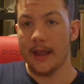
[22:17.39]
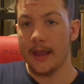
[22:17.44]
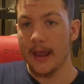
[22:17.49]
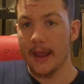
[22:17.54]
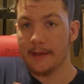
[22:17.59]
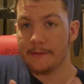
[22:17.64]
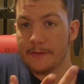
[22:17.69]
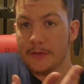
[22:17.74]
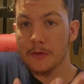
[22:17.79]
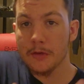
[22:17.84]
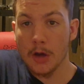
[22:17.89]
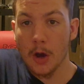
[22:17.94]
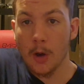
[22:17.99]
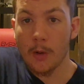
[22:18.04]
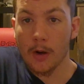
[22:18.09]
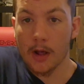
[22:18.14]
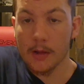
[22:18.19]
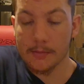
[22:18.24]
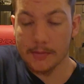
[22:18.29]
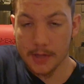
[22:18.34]
If you know
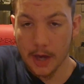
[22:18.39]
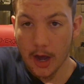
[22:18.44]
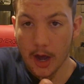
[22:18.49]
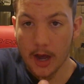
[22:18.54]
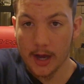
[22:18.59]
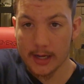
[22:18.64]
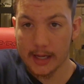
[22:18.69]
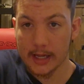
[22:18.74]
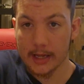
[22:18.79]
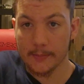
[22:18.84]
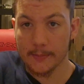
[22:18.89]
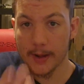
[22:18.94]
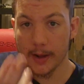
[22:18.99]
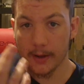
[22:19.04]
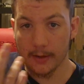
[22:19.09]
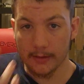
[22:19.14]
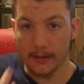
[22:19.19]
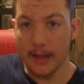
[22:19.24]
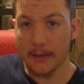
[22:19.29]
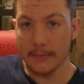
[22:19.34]
what I'm talking
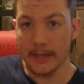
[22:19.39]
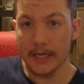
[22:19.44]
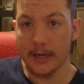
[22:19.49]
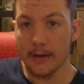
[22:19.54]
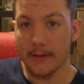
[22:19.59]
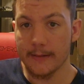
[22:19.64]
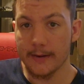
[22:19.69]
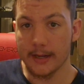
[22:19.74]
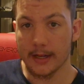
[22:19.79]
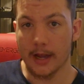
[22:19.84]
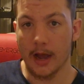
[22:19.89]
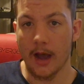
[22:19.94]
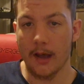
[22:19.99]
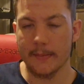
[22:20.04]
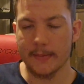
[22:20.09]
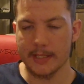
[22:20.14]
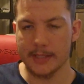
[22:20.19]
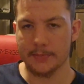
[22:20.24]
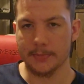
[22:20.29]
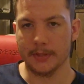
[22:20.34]
about, let me know in the
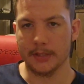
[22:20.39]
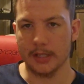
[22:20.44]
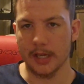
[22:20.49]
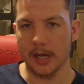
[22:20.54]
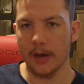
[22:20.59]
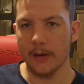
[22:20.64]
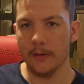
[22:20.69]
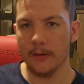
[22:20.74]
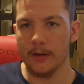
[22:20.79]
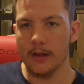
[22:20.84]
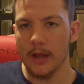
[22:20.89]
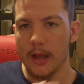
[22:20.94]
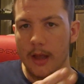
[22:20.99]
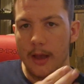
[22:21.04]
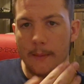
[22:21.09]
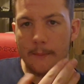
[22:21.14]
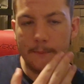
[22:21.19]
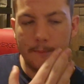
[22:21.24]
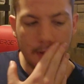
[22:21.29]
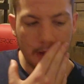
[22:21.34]
comments below.
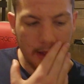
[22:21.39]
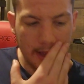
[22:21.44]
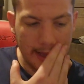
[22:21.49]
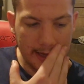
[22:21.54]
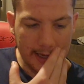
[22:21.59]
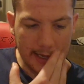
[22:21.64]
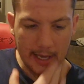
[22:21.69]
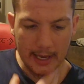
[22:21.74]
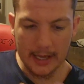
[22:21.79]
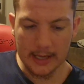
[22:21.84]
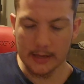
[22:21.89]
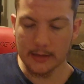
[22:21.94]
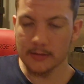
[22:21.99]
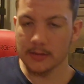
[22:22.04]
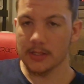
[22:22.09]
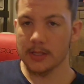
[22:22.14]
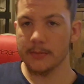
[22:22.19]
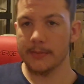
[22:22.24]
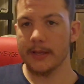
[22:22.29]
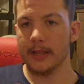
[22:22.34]
But like, it
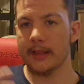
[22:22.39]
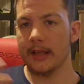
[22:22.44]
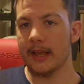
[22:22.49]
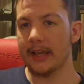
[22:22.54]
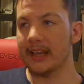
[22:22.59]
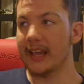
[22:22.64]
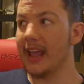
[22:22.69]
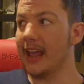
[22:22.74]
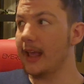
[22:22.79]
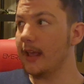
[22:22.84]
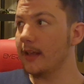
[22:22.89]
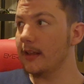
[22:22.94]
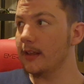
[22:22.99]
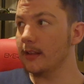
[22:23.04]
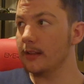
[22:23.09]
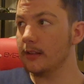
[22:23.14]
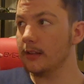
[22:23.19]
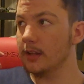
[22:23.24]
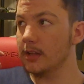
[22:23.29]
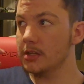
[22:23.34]
used to be like
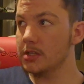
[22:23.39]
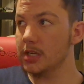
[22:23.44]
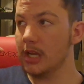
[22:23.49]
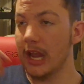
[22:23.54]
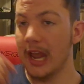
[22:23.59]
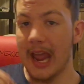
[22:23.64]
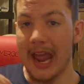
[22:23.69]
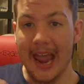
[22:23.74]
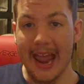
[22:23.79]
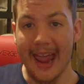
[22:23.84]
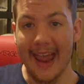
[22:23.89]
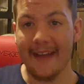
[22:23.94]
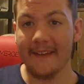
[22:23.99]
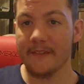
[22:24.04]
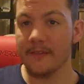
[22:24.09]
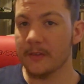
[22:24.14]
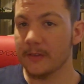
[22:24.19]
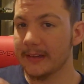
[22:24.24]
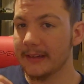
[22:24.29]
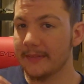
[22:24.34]
legit
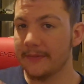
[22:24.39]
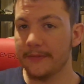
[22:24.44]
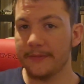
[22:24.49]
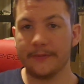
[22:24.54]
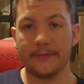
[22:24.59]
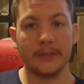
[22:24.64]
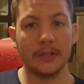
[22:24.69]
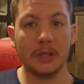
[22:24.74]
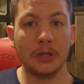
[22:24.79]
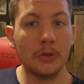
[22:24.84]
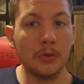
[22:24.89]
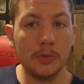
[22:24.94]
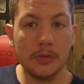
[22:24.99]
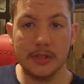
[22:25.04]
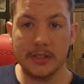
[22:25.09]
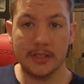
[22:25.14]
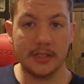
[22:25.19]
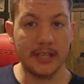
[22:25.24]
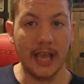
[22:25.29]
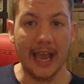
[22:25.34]
every few
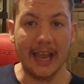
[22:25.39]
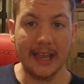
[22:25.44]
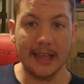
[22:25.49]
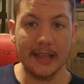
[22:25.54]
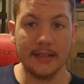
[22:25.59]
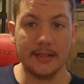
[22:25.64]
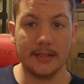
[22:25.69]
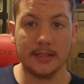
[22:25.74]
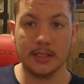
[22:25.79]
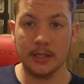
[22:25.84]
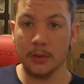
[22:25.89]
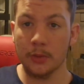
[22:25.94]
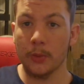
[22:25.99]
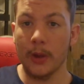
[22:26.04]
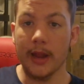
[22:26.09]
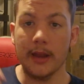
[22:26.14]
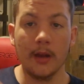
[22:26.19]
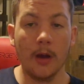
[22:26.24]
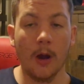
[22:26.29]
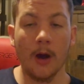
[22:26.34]
seconds you
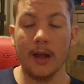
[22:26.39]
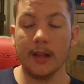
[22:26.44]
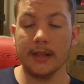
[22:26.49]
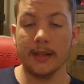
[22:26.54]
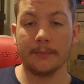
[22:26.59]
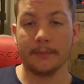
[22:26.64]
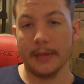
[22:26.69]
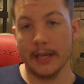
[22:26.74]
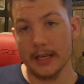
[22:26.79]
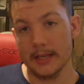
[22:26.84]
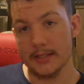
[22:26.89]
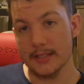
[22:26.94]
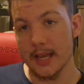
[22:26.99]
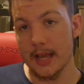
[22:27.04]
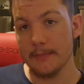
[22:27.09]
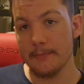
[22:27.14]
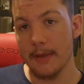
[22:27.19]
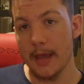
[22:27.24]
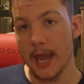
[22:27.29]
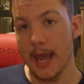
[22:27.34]
went on the
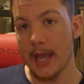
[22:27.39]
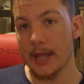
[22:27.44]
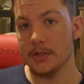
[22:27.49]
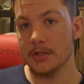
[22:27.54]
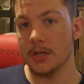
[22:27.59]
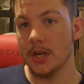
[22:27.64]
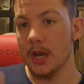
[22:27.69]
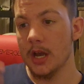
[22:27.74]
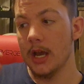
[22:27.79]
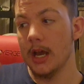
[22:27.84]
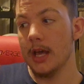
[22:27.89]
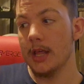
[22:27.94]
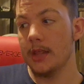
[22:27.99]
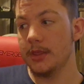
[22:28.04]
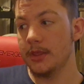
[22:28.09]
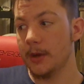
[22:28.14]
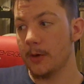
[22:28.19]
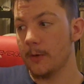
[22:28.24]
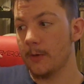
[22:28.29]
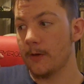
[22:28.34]
PSN page,
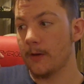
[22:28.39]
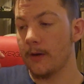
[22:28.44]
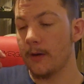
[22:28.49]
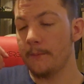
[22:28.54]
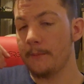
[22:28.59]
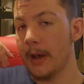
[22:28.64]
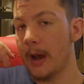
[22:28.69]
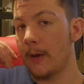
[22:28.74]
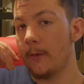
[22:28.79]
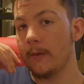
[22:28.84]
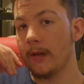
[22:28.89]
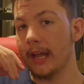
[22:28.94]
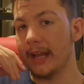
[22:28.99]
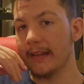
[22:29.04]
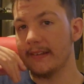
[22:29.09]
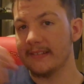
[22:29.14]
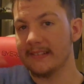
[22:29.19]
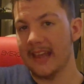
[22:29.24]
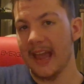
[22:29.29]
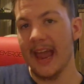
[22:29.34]
there were about,
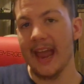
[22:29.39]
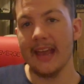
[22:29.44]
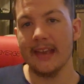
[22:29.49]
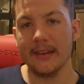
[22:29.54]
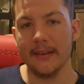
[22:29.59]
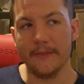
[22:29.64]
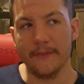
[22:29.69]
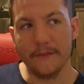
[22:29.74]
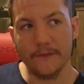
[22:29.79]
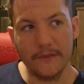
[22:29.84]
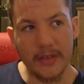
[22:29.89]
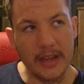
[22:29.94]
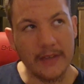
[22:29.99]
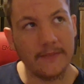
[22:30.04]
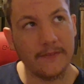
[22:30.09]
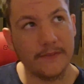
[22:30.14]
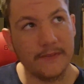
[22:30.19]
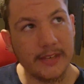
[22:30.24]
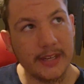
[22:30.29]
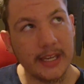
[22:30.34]
like, 10 to
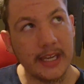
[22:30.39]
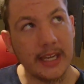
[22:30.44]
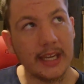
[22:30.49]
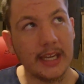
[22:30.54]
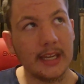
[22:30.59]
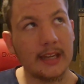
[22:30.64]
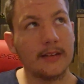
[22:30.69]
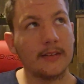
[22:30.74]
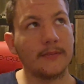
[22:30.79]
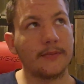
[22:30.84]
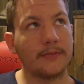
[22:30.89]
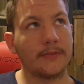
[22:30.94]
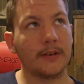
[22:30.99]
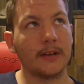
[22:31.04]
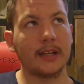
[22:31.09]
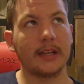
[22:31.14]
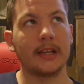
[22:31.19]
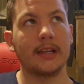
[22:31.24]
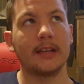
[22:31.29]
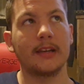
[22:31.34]
15
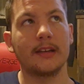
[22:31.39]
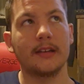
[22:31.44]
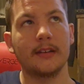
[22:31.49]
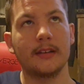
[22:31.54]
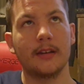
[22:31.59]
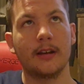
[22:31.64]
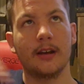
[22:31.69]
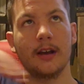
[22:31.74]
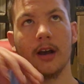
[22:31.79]
freaking